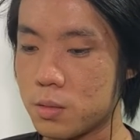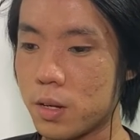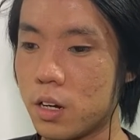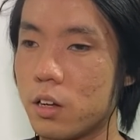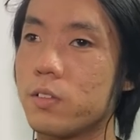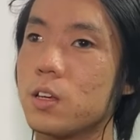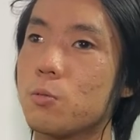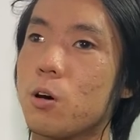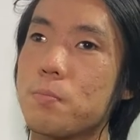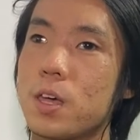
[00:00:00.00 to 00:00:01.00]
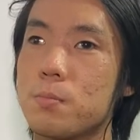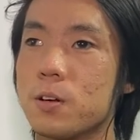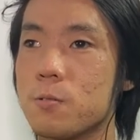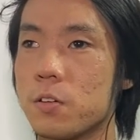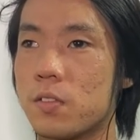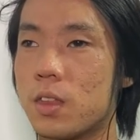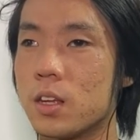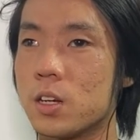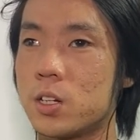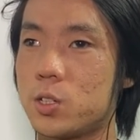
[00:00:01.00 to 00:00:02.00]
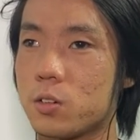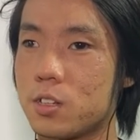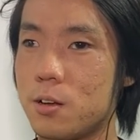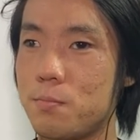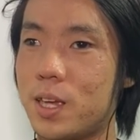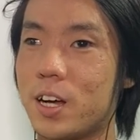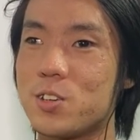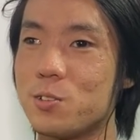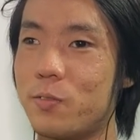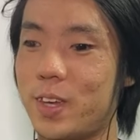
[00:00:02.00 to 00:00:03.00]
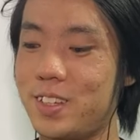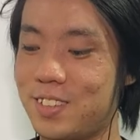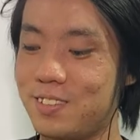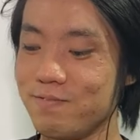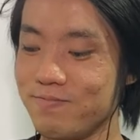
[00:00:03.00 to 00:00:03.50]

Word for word: That's my lovely wallpaper with the shocked Pikachu face.